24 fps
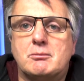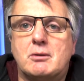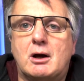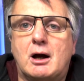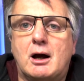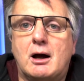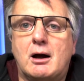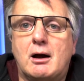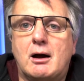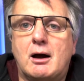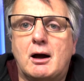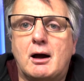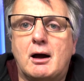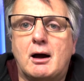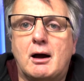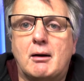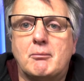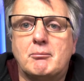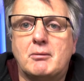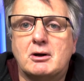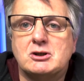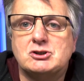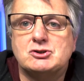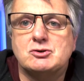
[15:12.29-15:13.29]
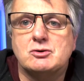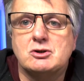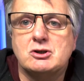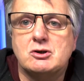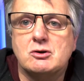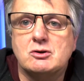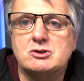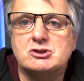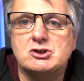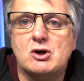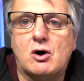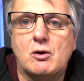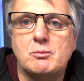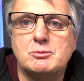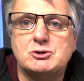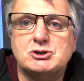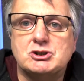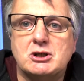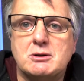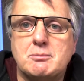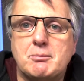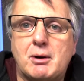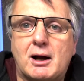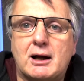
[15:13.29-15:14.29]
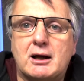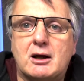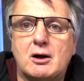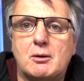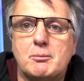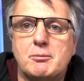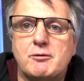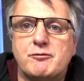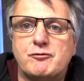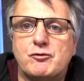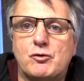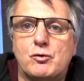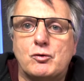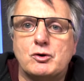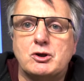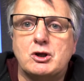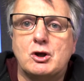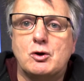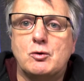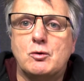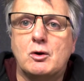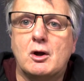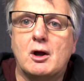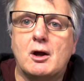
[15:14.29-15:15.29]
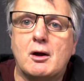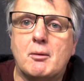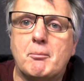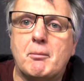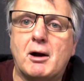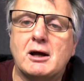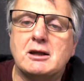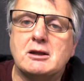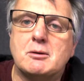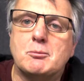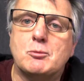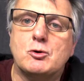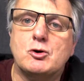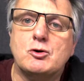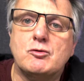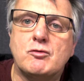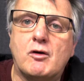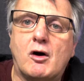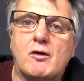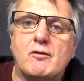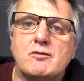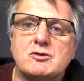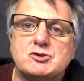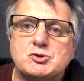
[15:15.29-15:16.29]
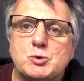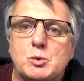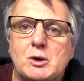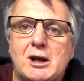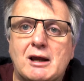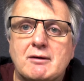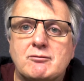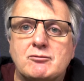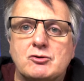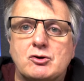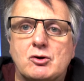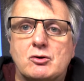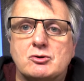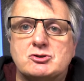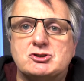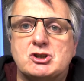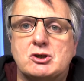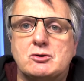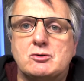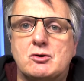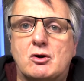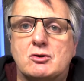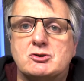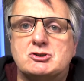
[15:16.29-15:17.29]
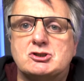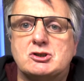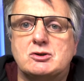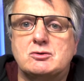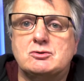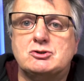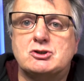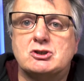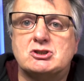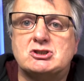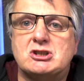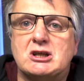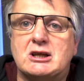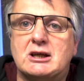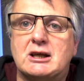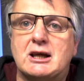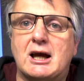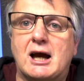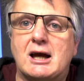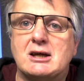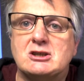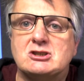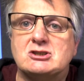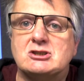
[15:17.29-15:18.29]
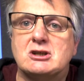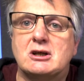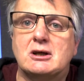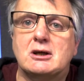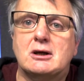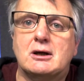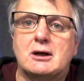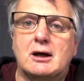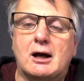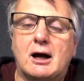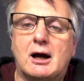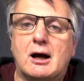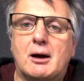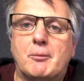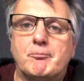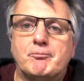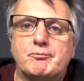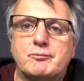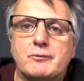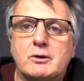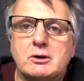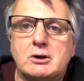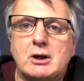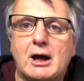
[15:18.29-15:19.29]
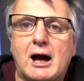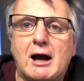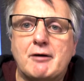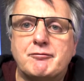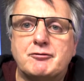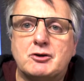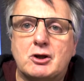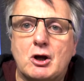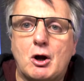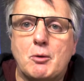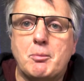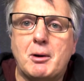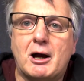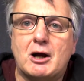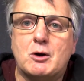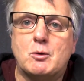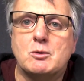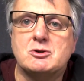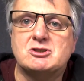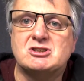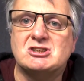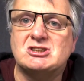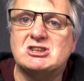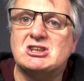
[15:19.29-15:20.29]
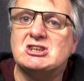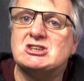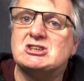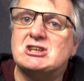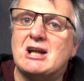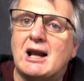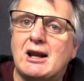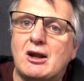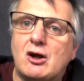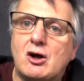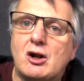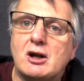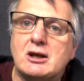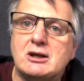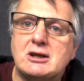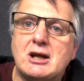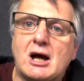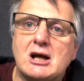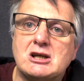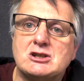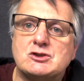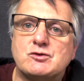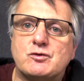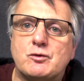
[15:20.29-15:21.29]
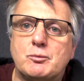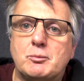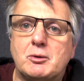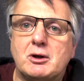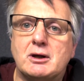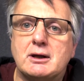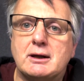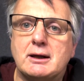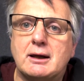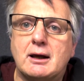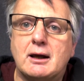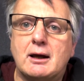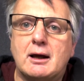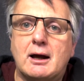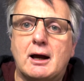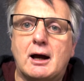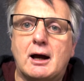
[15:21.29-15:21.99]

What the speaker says: a time machine backup before you make the move over to 11.2.2, just in case you have to go backwards. This is still early days for me.